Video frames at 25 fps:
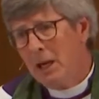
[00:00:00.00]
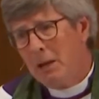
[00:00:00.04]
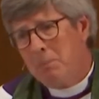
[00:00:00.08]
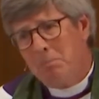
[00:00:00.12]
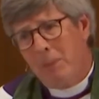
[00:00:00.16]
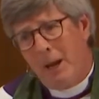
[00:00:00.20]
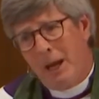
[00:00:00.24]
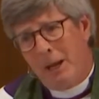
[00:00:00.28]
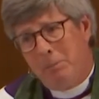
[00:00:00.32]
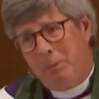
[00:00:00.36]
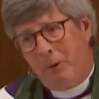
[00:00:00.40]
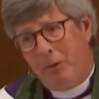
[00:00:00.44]

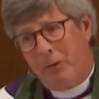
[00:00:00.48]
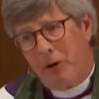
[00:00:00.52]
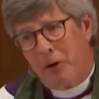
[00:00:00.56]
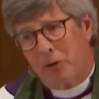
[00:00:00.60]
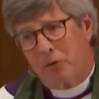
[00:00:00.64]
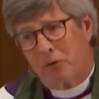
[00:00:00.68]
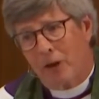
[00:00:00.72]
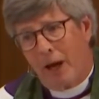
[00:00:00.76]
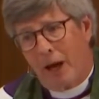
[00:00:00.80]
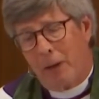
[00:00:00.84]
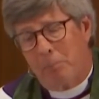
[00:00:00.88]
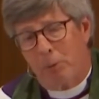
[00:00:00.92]
Maybe the
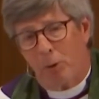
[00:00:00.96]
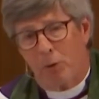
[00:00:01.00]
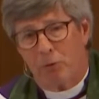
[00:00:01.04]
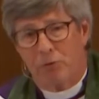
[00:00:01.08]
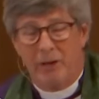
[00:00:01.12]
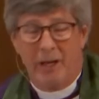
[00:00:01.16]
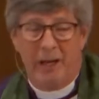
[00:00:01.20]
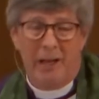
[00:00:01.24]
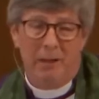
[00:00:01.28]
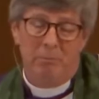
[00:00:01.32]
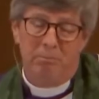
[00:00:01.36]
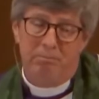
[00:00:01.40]
disciples
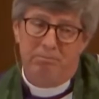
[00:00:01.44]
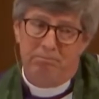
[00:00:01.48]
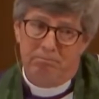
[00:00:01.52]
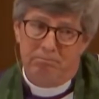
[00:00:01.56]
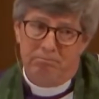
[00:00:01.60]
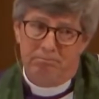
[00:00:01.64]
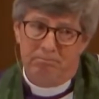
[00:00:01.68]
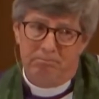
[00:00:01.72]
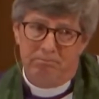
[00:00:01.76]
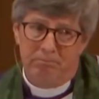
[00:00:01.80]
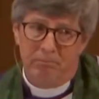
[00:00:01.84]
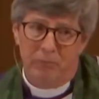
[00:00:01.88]
had
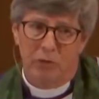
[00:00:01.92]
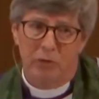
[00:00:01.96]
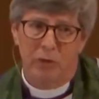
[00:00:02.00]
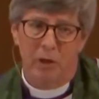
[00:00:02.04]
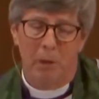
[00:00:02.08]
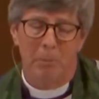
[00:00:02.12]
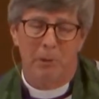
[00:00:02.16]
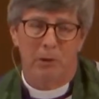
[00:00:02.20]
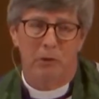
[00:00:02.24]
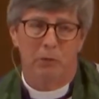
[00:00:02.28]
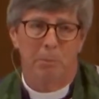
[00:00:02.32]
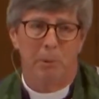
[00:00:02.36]

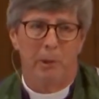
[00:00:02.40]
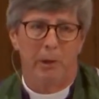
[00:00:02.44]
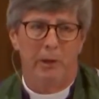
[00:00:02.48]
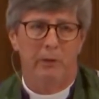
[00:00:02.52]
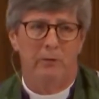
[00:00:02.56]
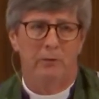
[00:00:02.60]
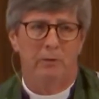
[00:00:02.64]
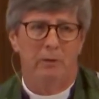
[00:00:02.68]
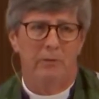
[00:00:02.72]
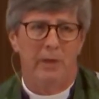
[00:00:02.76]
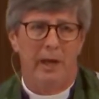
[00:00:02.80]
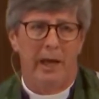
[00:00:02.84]
some
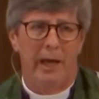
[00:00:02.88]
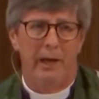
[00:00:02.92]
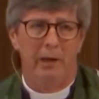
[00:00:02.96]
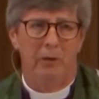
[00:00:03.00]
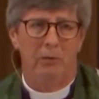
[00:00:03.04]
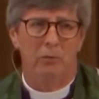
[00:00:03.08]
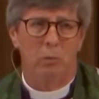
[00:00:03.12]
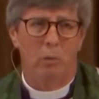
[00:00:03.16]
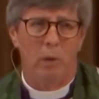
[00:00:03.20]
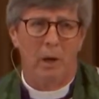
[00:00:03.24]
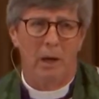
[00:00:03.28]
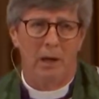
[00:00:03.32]
experience of that
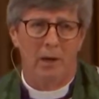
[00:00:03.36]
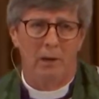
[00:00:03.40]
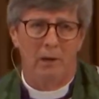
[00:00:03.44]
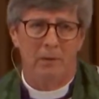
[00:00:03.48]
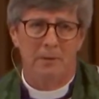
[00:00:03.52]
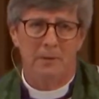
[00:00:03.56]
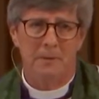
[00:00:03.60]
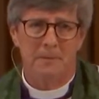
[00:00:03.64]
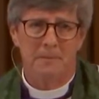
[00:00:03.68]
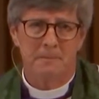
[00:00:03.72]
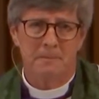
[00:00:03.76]
as well.